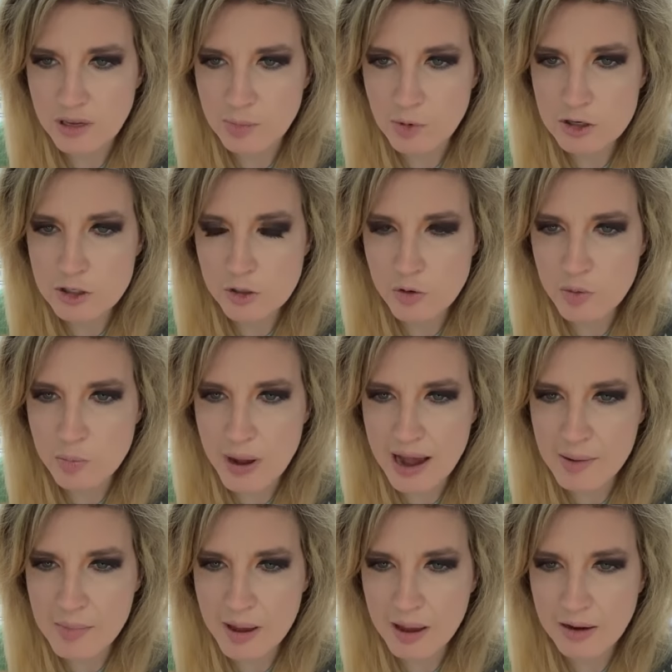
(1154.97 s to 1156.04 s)
I mostly read
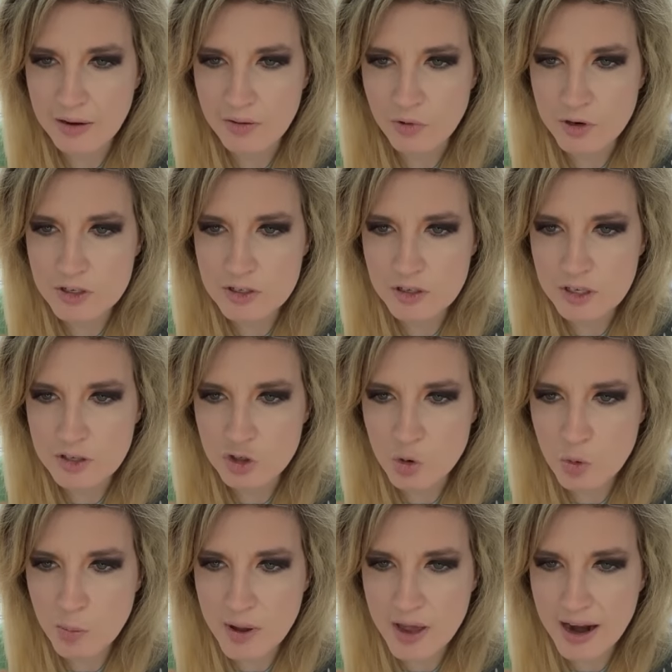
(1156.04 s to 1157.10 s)
Batman and recently
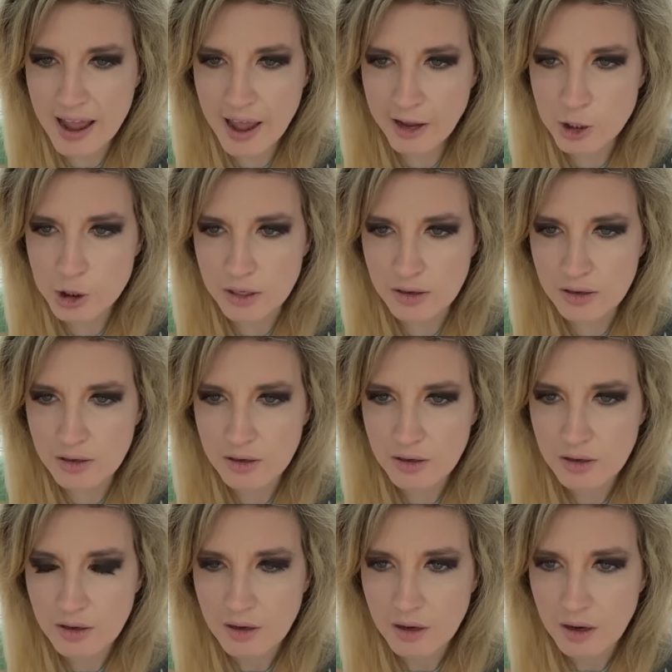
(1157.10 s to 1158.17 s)
Superman Action,
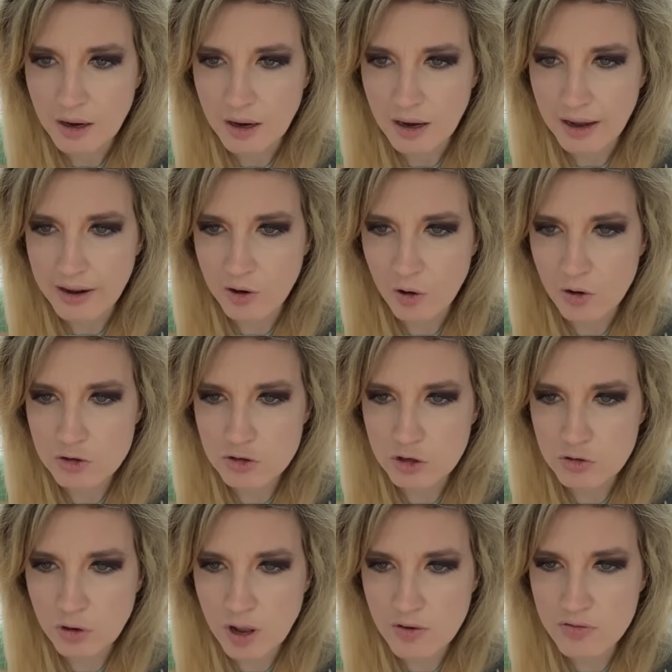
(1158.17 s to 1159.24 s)
uh, and also
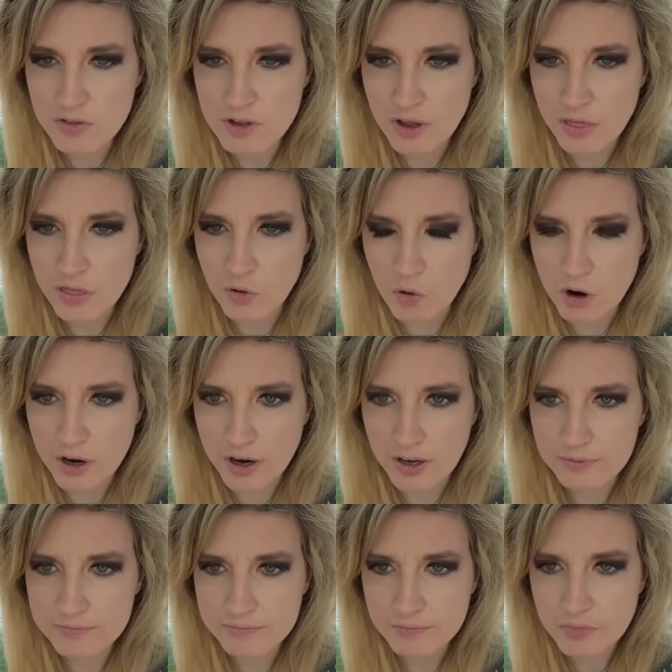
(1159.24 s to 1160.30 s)
you loved The Authority.